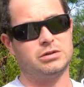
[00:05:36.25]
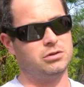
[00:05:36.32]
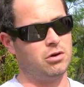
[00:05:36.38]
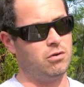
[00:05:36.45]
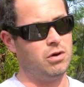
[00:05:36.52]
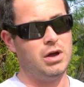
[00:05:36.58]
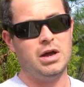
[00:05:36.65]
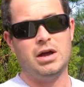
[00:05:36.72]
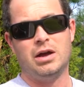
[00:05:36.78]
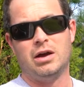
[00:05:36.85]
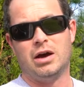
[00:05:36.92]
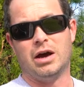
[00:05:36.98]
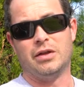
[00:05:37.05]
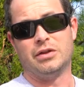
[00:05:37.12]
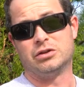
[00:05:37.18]
So
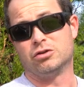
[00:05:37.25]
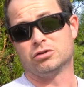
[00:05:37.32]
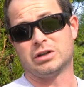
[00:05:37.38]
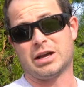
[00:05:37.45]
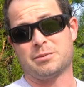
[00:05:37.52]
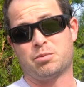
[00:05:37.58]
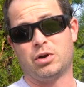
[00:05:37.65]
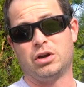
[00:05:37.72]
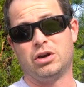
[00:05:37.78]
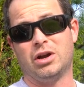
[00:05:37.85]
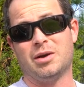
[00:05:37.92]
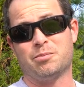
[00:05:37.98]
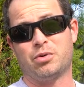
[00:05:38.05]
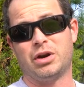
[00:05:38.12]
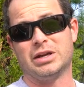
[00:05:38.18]
uh, this looks like pretty
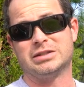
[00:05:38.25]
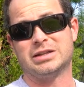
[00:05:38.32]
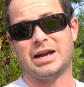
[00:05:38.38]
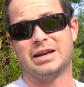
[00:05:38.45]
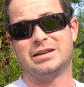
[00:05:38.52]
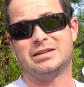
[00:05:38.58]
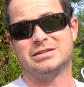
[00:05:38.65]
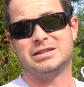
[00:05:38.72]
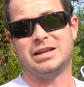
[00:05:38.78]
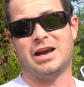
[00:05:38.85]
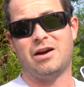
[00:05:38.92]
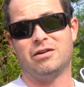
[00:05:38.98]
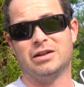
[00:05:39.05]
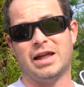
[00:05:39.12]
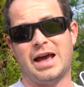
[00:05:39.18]
good. I'm pretty excited to see
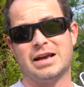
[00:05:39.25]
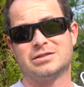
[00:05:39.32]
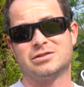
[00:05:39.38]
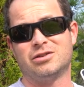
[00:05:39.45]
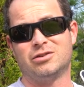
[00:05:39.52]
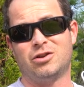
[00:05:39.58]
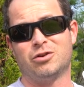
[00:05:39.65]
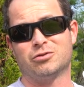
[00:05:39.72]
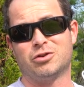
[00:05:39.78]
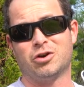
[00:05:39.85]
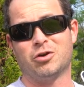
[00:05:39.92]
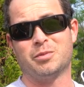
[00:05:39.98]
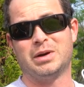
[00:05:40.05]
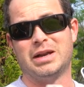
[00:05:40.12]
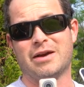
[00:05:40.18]
how it lasts long
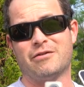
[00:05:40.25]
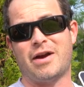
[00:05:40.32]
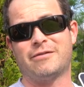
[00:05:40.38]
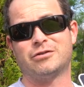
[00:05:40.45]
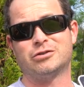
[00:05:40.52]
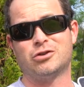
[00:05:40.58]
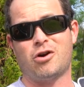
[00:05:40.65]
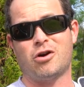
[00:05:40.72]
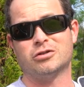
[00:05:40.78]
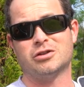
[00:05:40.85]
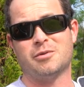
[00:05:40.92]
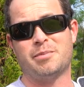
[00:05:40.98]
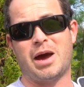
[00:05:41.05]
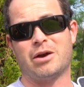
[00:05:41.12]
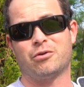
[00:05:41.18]
term and never have to charge
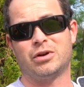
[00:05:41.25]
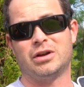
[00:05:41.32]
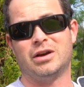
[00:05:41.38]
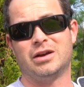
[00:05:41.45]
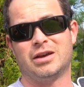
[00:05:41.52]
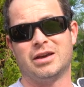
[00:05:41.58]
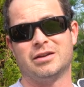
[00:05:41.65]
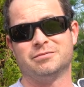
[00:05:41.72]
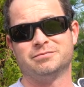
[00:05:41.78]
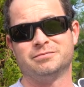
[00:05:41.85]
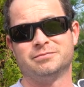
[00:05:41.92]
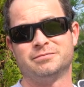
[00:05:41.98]
a battery again.